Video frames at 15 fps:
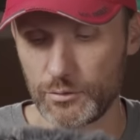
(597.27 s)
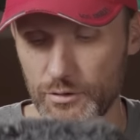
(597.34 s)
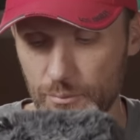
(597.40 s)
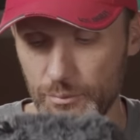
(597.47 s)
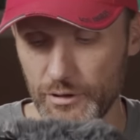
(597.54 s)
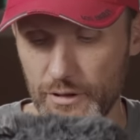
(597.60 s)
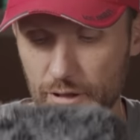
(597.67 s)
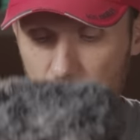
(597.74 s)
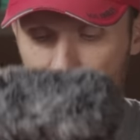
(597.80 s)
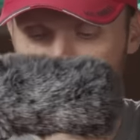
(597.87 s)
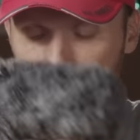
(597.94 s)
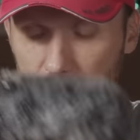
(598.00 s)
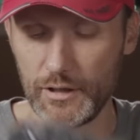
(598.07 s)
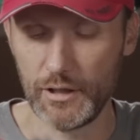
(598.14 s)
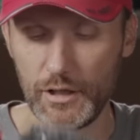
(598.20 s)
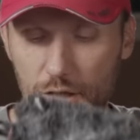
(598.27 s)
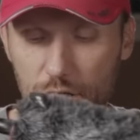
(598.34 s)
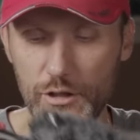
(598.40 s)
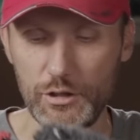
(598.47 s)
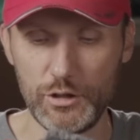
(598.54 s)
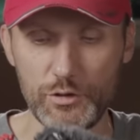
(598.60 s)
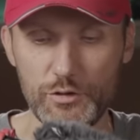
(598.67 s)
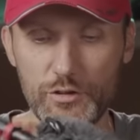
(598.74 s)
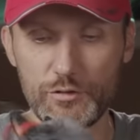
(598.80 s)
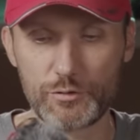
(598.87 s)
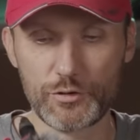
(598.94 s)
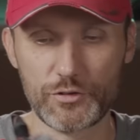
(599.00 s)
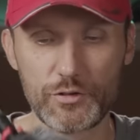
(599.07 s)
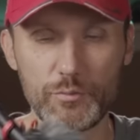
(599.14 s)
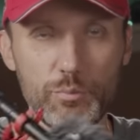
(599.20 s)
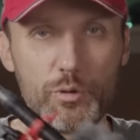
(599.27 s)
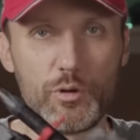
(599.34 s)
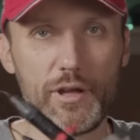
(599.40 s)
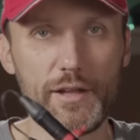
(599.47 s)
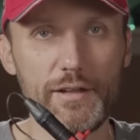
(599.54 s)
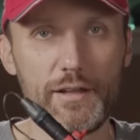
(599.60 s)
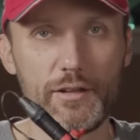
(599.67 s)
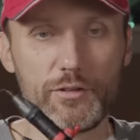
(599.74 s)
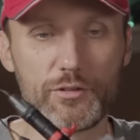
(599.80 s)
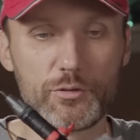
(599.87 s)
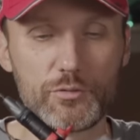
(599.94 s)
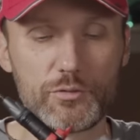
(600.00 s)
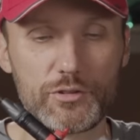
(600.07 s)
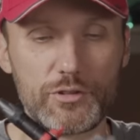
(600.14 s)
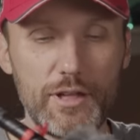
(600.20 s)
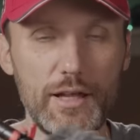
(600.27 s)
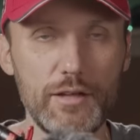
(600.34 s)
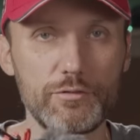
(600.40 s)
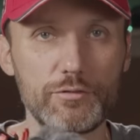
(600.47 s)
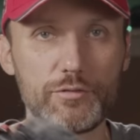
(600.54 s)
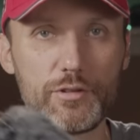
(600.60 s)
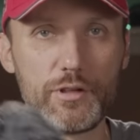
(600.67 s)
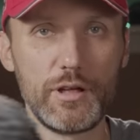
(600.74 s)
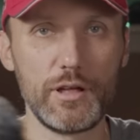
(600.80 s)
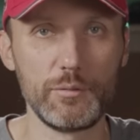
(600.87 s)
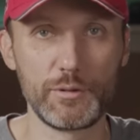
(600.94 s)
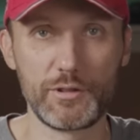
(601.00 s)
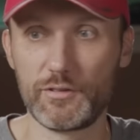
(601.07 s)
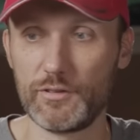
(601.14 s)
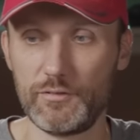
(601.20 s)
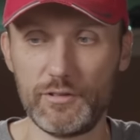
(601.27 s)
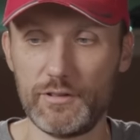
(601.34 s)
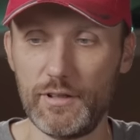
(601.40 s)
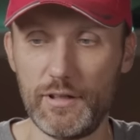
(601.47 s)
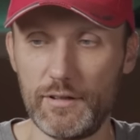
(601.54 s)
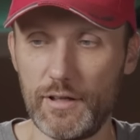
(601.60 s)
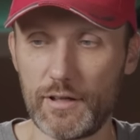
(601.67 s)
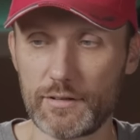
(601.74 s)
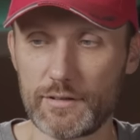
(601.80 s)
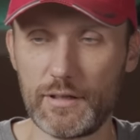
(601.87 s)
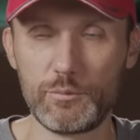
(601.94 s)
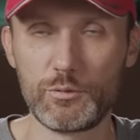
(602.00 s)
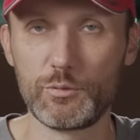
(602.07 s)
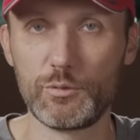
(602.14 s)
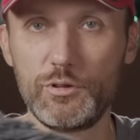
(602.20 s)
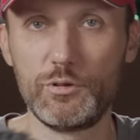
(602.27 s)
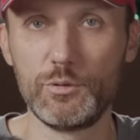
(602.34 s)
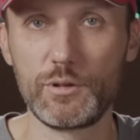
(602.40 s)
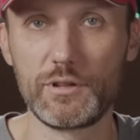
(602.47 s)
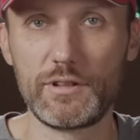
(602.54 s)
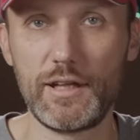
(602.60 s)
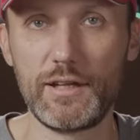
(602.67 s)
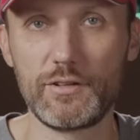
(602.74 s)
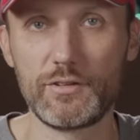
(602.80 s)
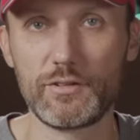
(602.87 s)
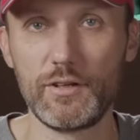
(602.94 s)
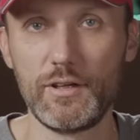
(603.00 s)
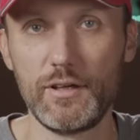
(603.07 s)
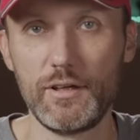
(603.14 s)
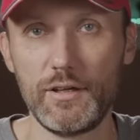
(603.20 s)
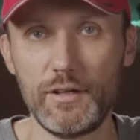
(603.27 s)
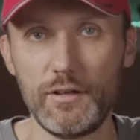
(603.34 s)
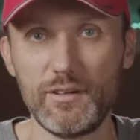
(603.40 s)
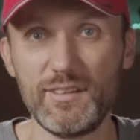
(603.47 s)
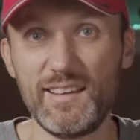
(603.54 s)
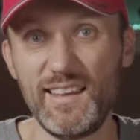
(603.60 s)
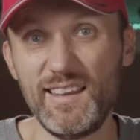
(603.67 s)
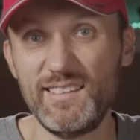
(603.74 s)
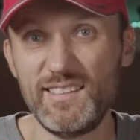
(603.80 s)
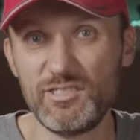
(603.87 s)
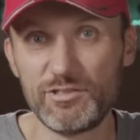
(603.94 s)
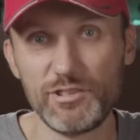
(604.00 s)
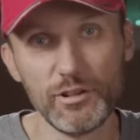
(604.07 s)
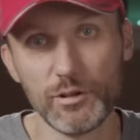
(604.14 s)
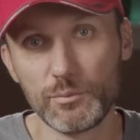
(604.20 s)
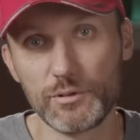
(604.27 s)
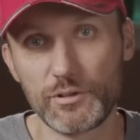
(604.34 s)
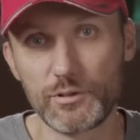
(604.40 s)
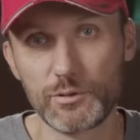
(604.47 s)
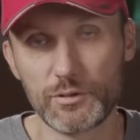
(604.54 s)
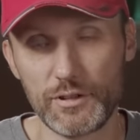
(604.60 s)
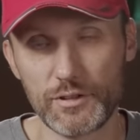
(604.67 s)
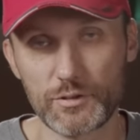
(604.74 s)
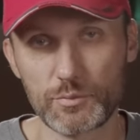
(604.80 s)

Something that you can use it for simple handheld stuff uh, because even a lot of times when you're doing takes on an indie film, it's usually a